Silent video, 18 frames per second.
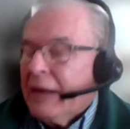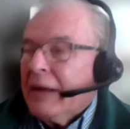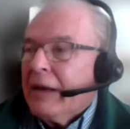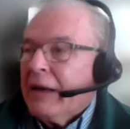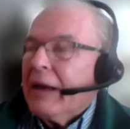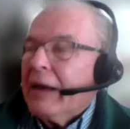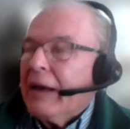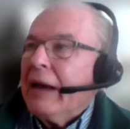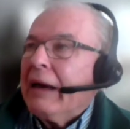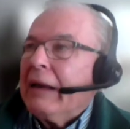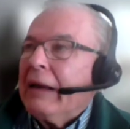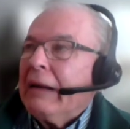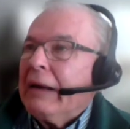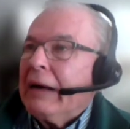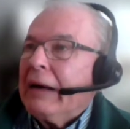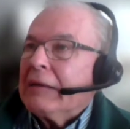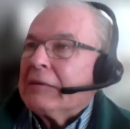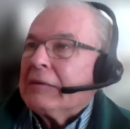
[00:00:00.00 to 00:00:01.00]
And
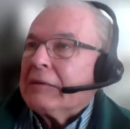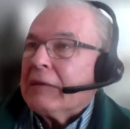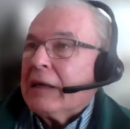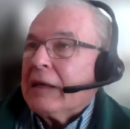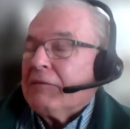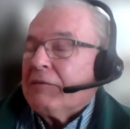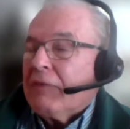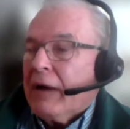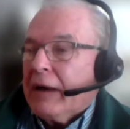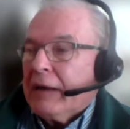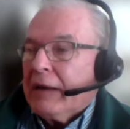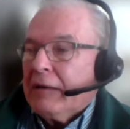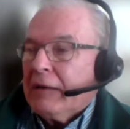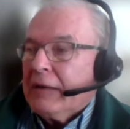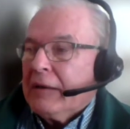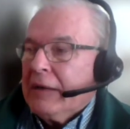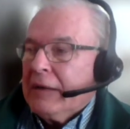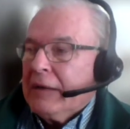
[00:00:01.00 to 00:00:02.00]
I says, that's
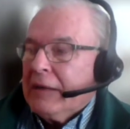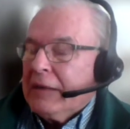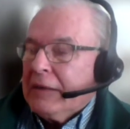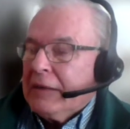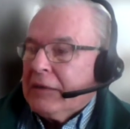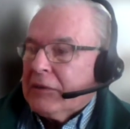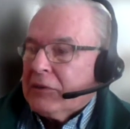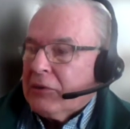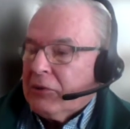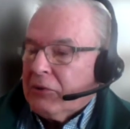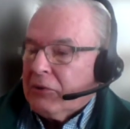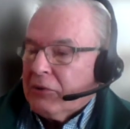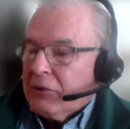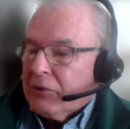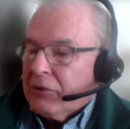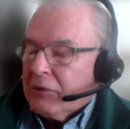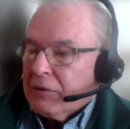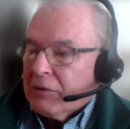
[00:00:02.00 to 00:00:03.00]
fine.
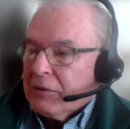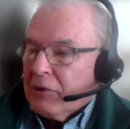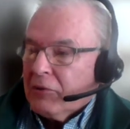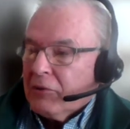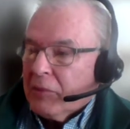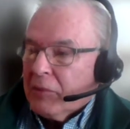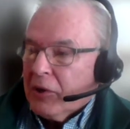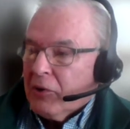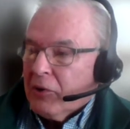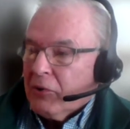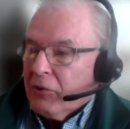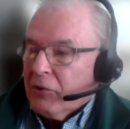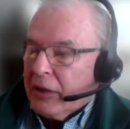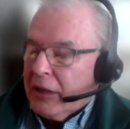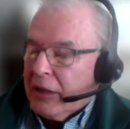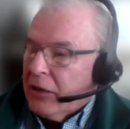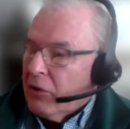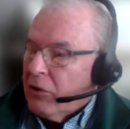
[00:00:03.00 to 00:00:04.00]
So lo and behold,
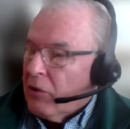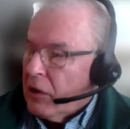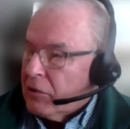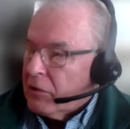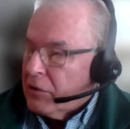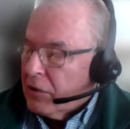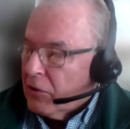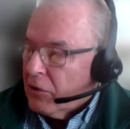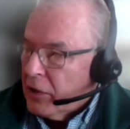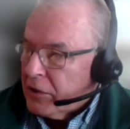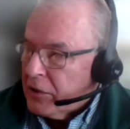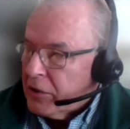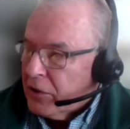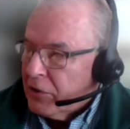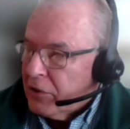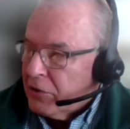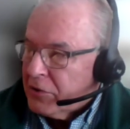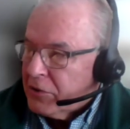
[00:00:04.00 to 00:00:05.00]
they did go out to the
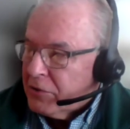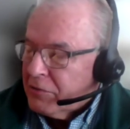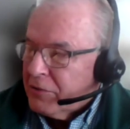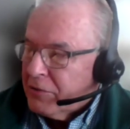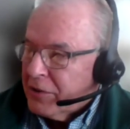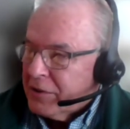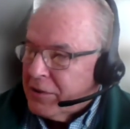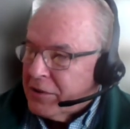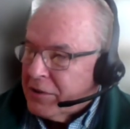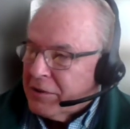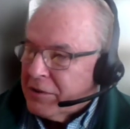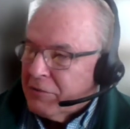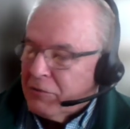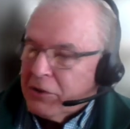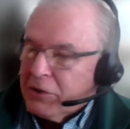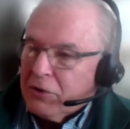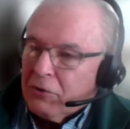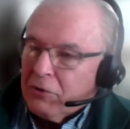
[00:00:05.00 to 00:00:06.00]
West Coast once
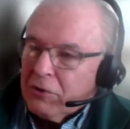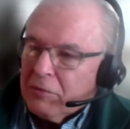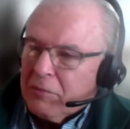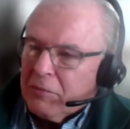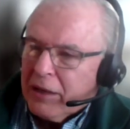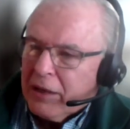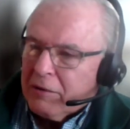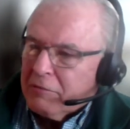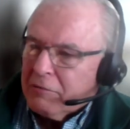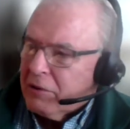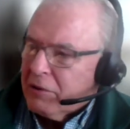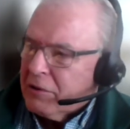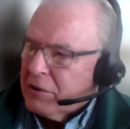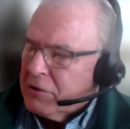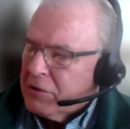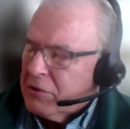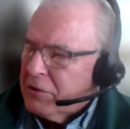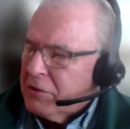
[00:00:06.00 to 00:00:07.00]
we told them that we were
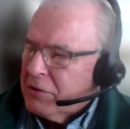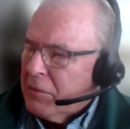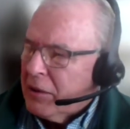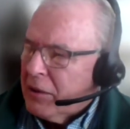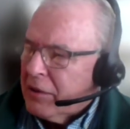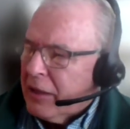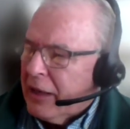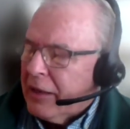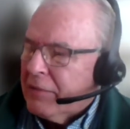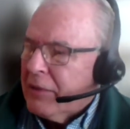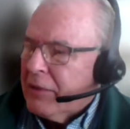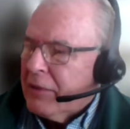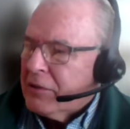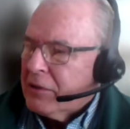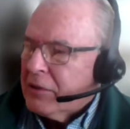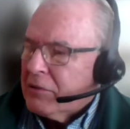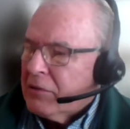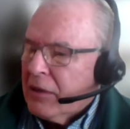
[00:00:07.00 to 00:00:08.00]
concerned about that. And they
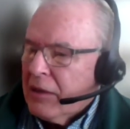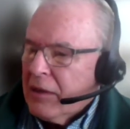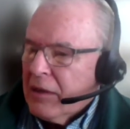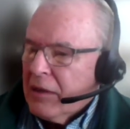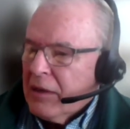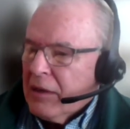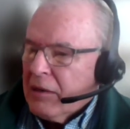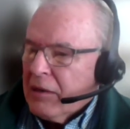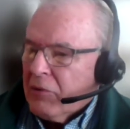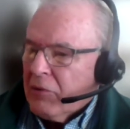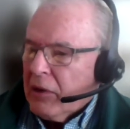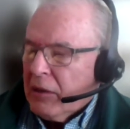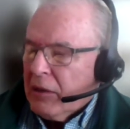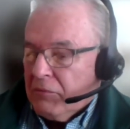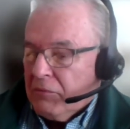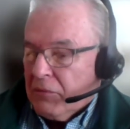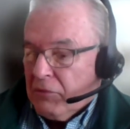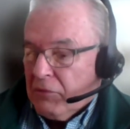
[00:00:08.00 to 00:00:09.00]
says,
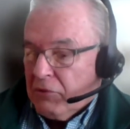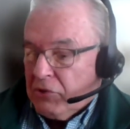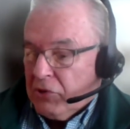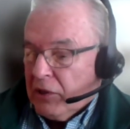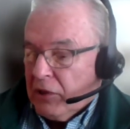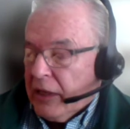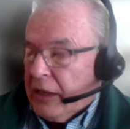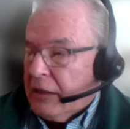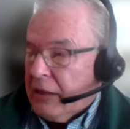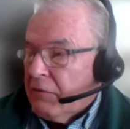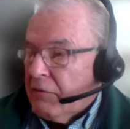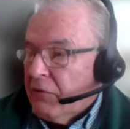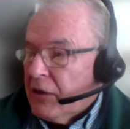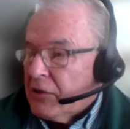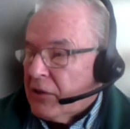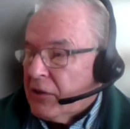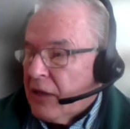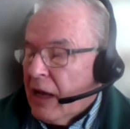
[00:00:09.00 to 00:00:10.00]
well, would you like to
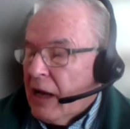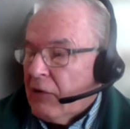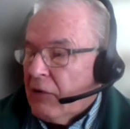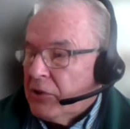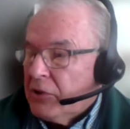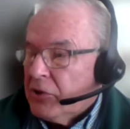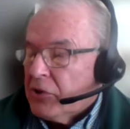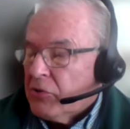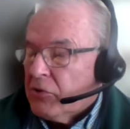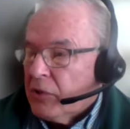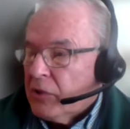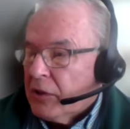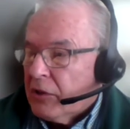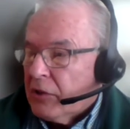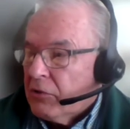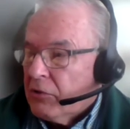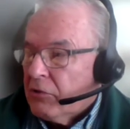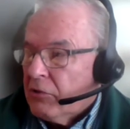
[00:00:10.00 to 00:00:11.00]
invest now? We just
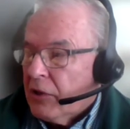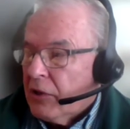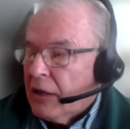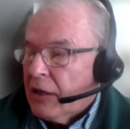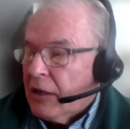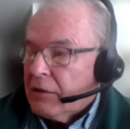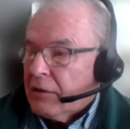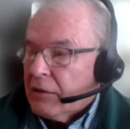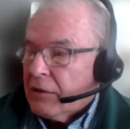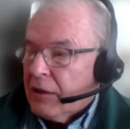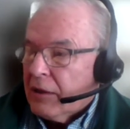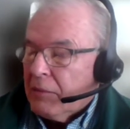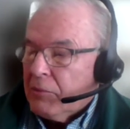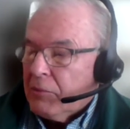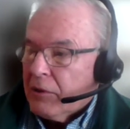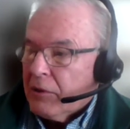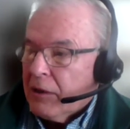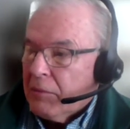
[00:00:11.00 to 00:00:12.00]
went to a
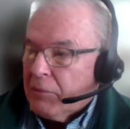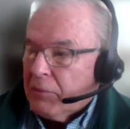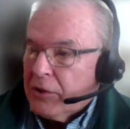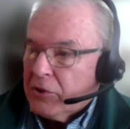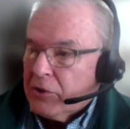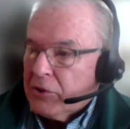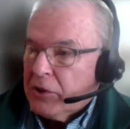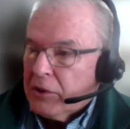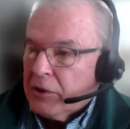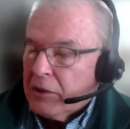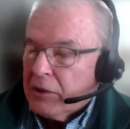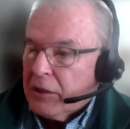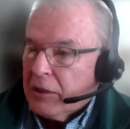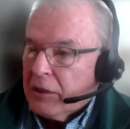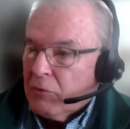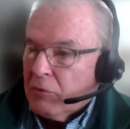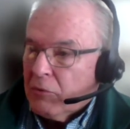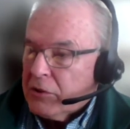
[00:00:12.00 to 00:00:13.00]
couple of companies here
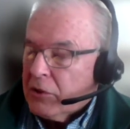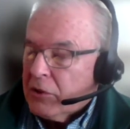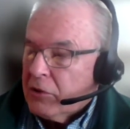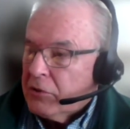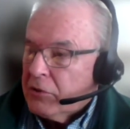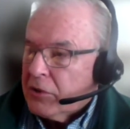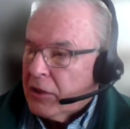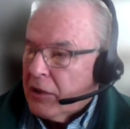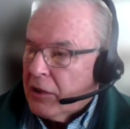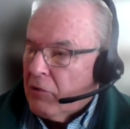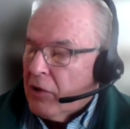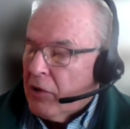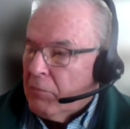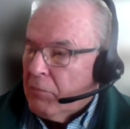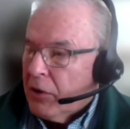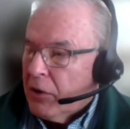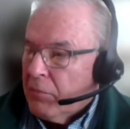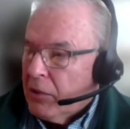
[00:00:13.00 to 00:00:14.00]
in the West Coast and they want
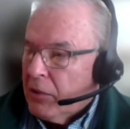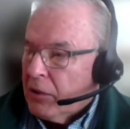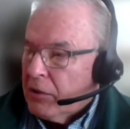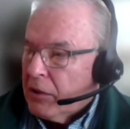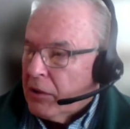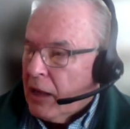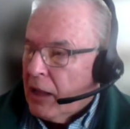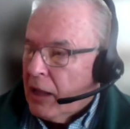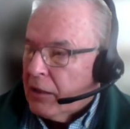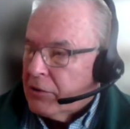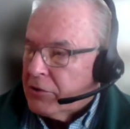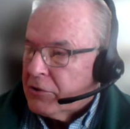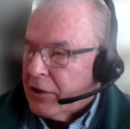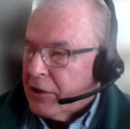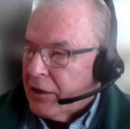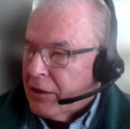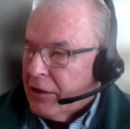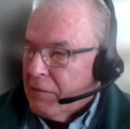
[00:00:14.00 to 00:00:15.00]
to put $1 million
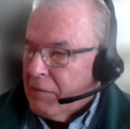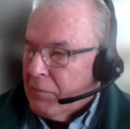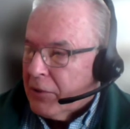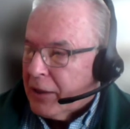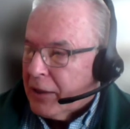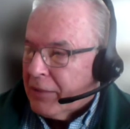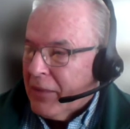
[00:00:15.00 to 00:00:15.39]
in our company.